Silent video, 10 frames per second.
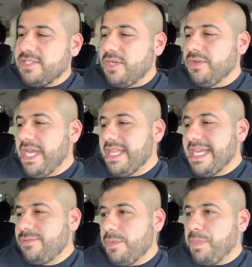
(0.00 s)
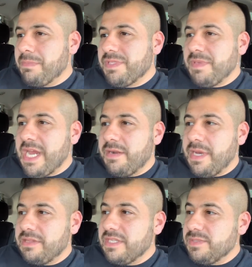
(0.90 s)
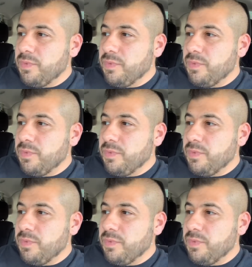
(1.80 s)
So yeah, that's what bums me out about this